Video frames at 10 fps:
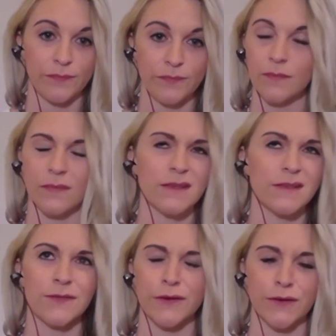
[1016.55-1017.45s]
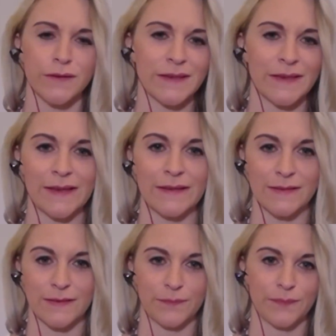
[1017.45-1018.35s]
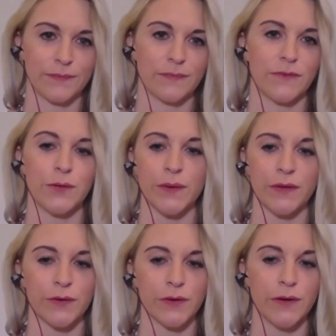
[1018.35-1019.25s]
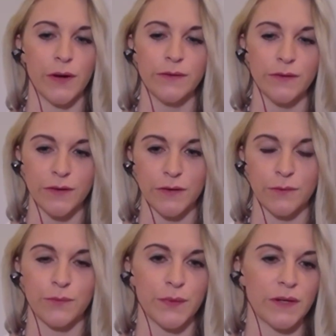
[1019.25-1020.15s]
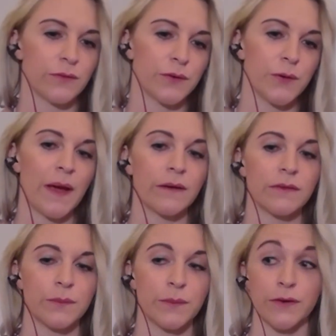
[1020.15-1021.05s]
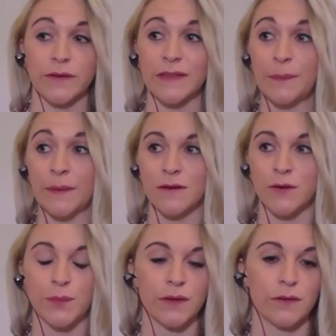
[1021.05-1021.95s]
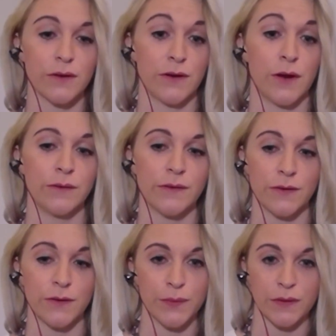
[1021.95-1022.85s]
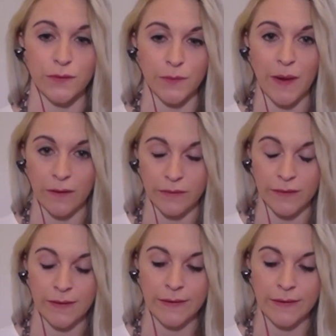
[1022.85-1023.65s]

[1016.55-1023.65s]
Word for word: This is for adults and kids do you breathe through your nose or do you breathe through your mouth? When you're sleeping, do you breathe through your nose or do you breathe through your mouth?